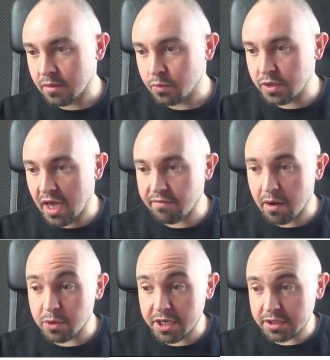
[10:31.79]
We have
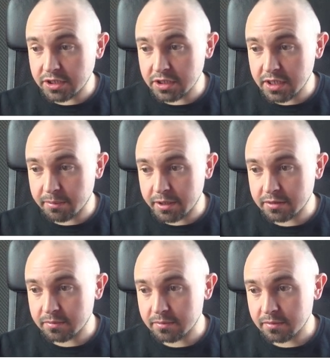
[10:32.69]
our initial commit
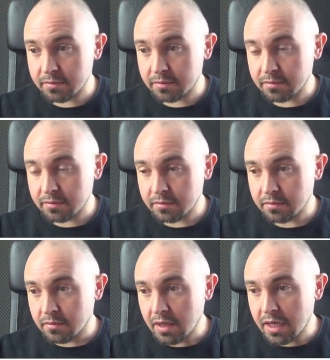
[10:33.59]

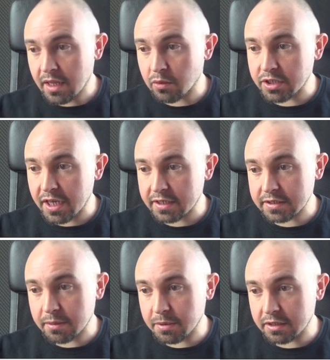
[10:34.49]
and our next
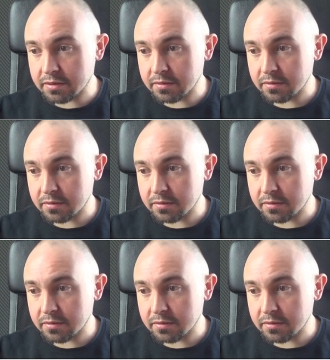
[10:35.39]
commit,